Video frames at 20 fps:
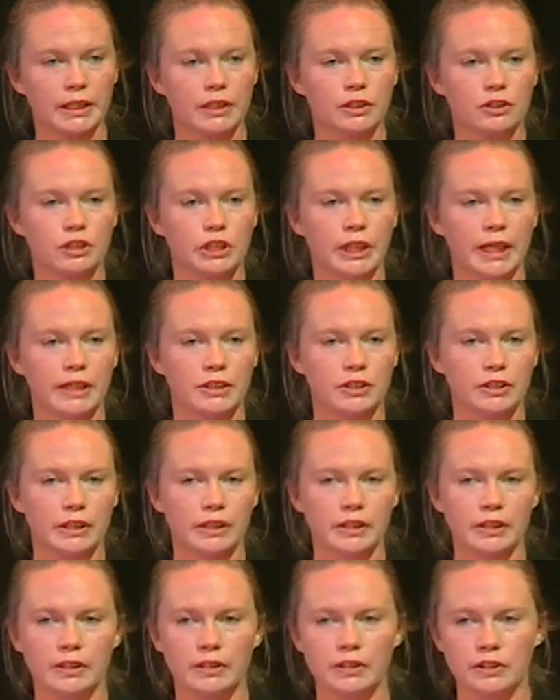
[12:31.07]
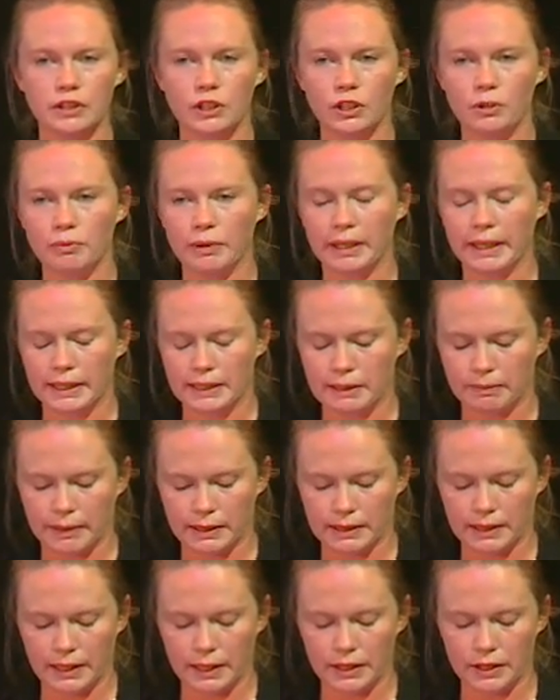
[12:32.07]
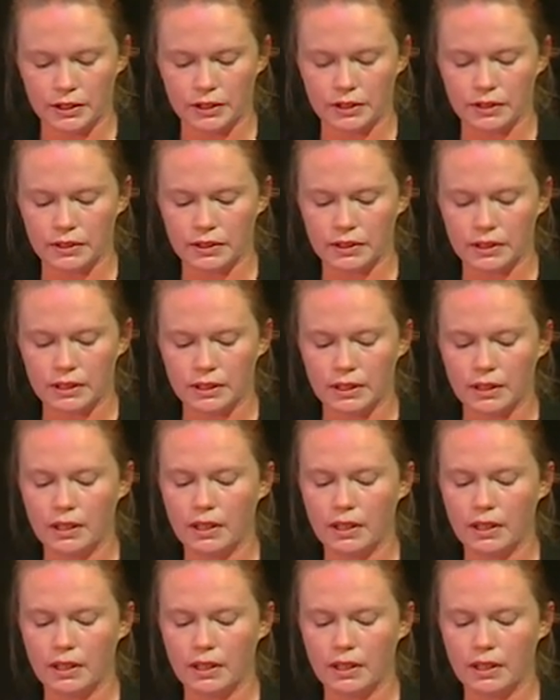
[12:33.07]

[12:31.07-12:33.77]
and changing consumer expectations,